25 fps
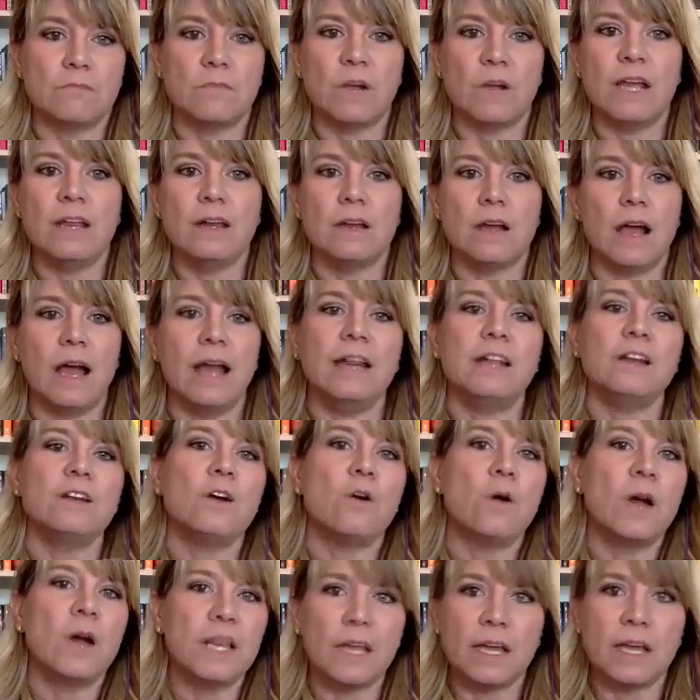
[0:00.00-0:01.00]
Right? I didn't
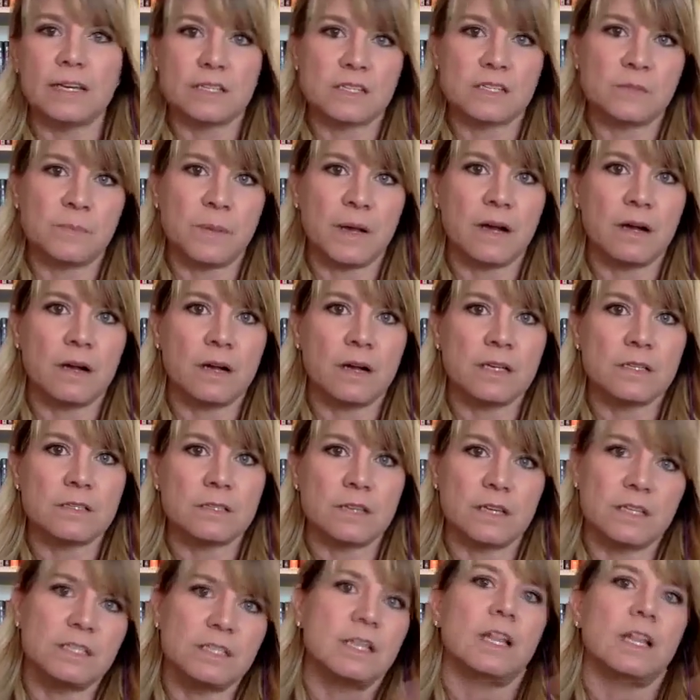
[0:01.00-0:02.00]
know I liked
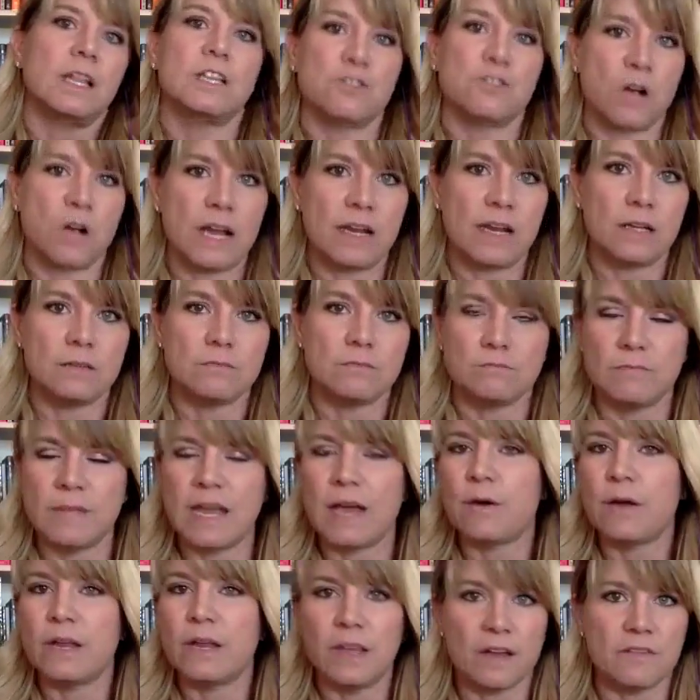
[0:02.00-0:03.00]
asparagus until I tried it.
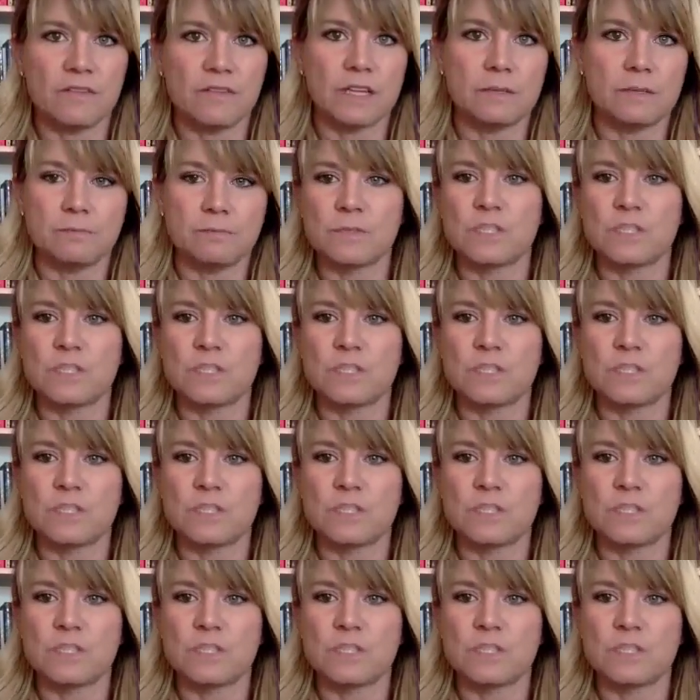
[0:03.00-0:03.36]
Now I love it.